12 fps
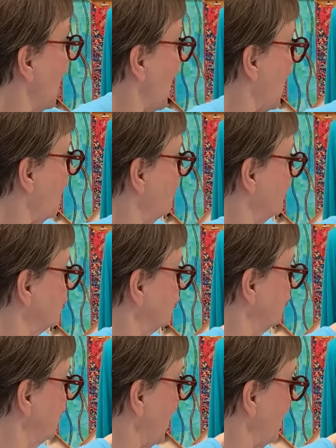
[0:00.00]
how much
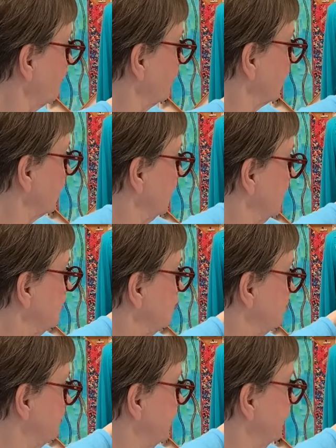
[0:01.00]
fabric
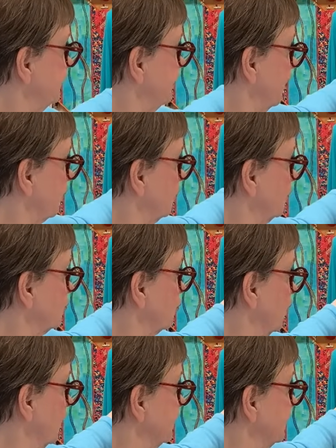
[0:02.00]
each pin tuck was
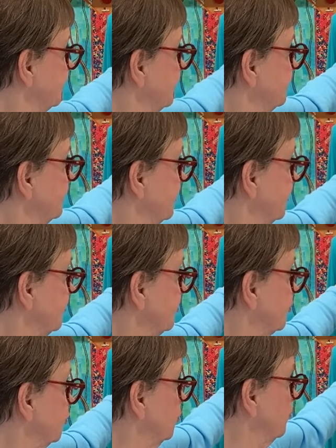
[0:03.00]
going to
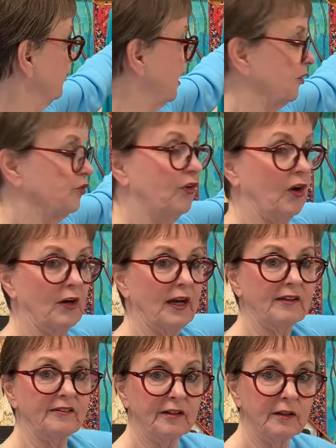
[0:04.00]
consume as far
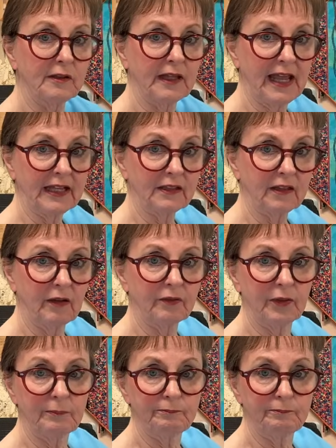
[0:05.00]
as the length of the